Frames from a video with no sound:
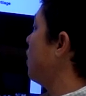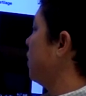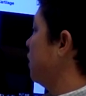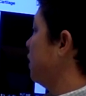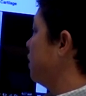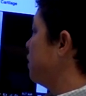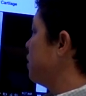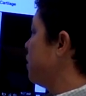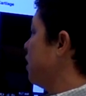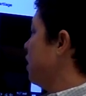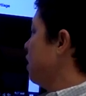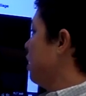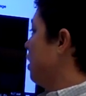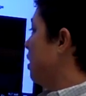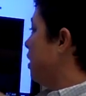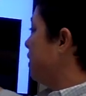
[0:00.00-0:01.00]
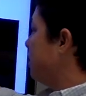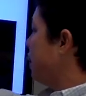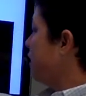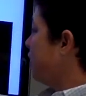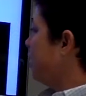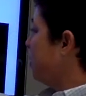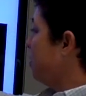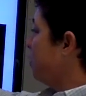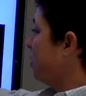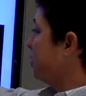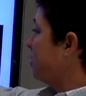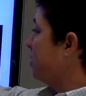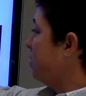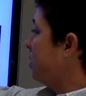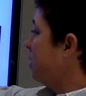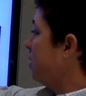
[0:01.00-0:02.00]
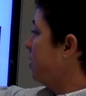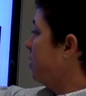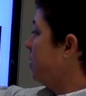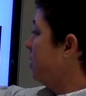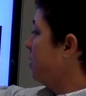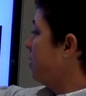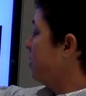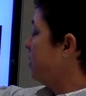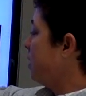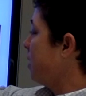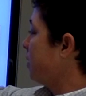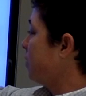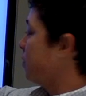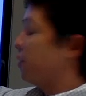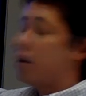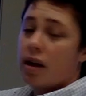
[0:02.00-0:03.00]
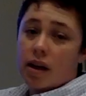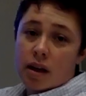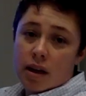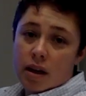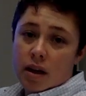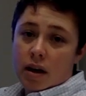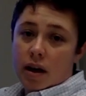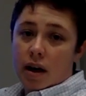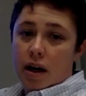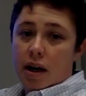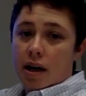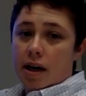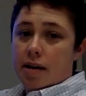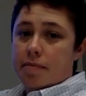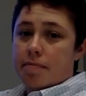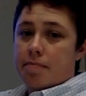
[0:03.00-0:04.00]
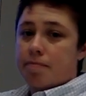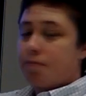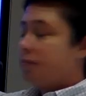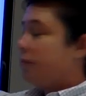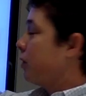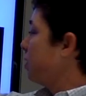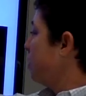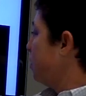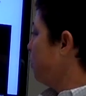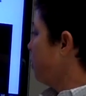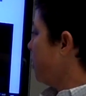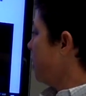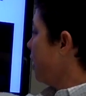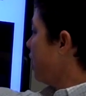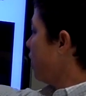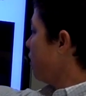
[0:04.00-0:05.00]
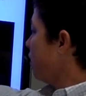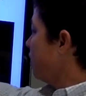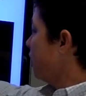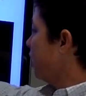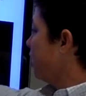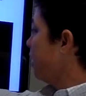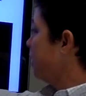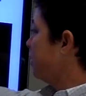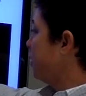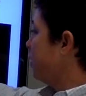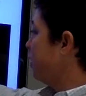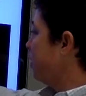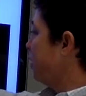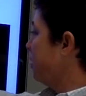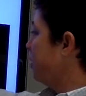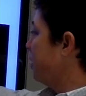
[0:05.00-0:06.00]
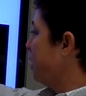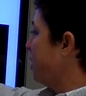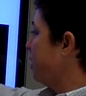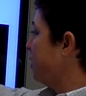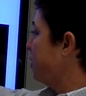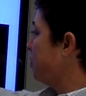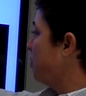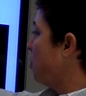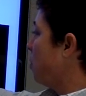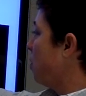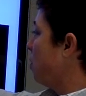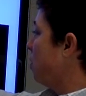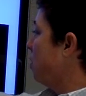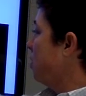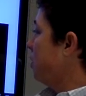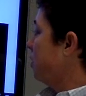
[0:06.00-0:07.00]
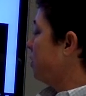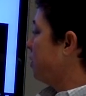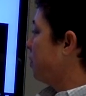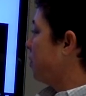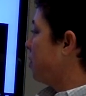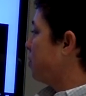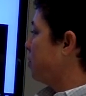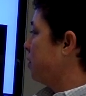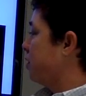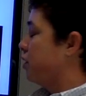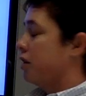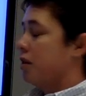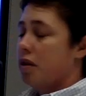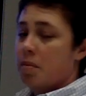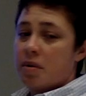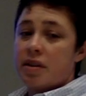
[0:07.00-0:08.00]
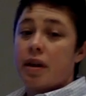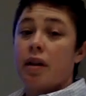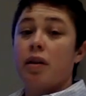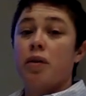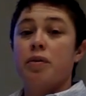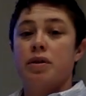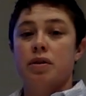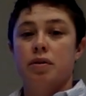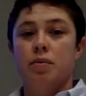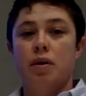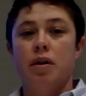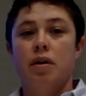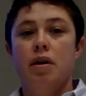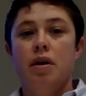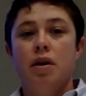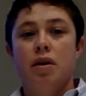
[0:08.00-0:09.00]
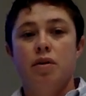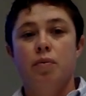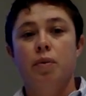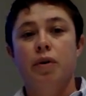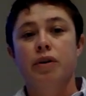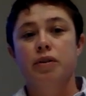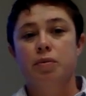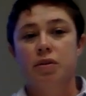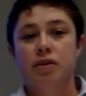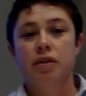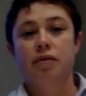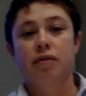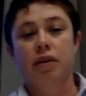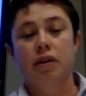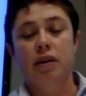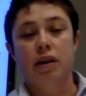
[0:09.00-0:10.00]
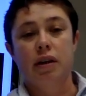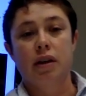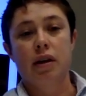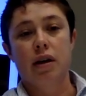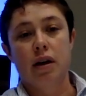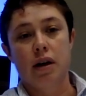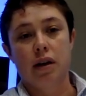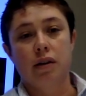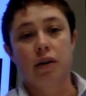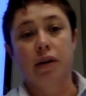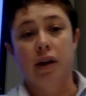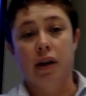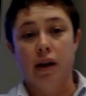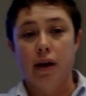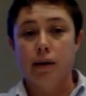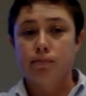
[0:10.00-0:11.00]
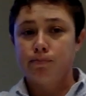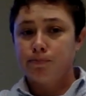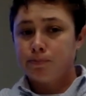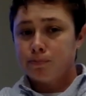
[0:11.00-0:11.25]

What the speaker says: cartilage. Down here you can see in this x-ray where the arrow indicates there is a small subchondral lesion in the patella, which is what we're specifically looking at.